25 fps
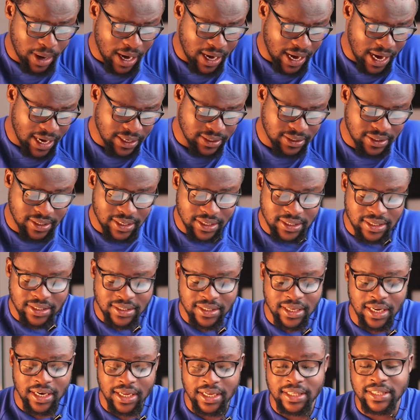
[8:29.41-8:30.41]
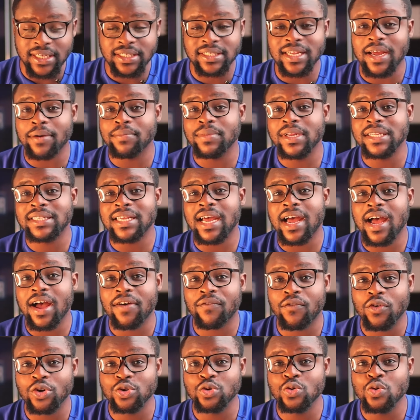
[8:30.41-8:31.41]
But guys, this is the latest update I
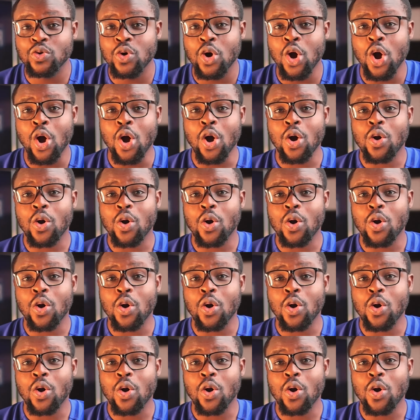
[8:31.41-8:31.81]
have for you